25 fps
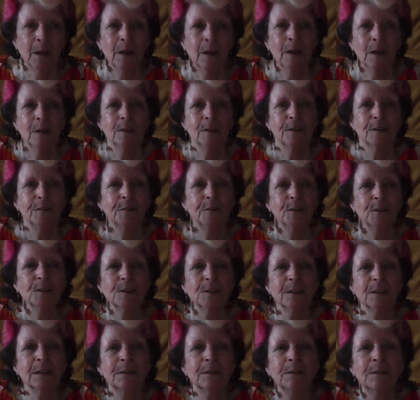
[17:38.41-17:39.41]
So
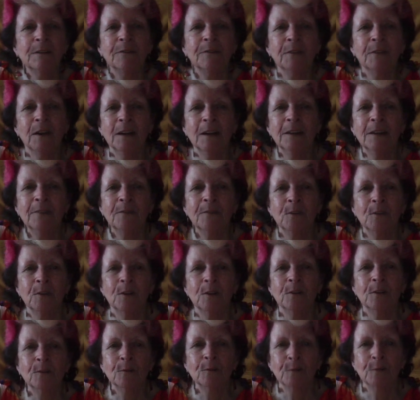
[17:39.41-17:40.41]
firstly, refine the
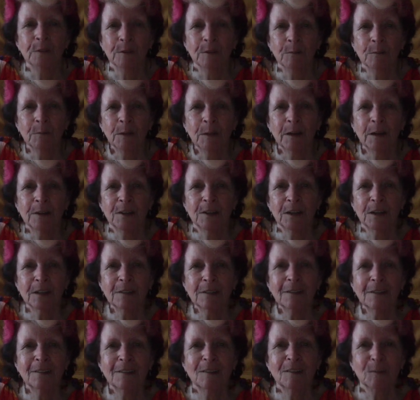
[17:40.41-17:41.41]
vertical rhythm by
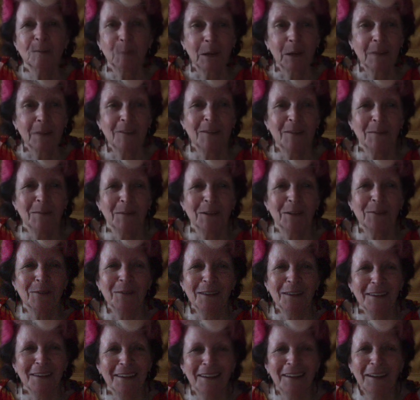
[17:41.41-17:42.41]
adjusting spacing between
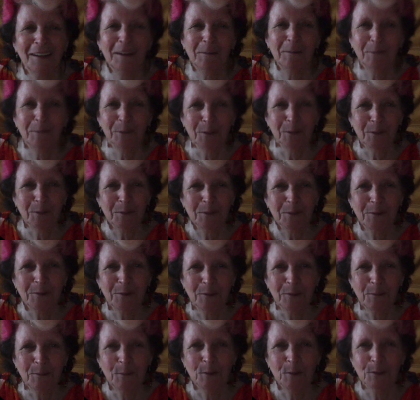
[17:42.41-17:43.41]
the yellow blooms for a
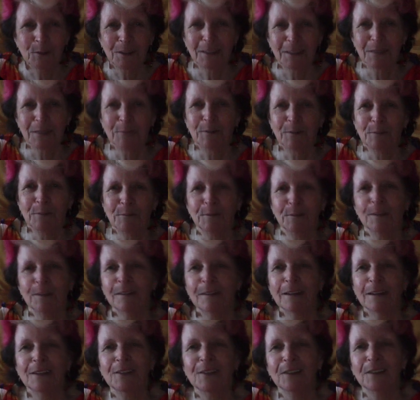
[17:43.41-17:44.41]
more deliberate
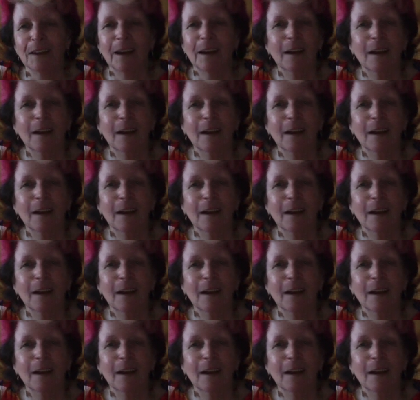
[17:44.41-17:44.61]
progression.